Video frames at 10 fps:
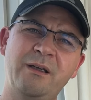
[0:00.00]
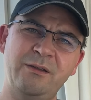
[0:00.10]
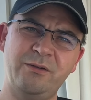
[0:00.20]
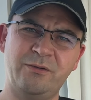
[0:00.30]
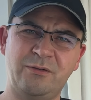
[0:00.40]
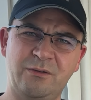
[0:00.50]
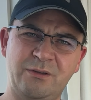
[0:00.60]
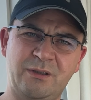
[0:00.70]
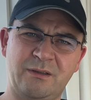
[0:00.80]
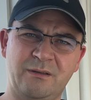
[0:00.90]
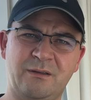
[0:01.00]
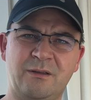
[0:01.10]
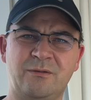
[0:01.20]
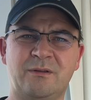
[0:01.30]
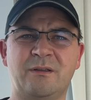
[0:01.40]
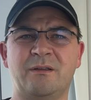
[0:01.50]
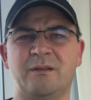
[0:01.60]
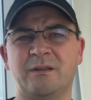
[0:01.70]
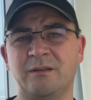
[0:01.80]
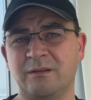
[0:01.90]
and go to your check-in
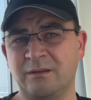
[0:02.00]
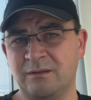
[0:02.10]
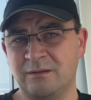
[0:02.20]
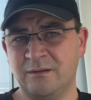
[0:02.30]
counter and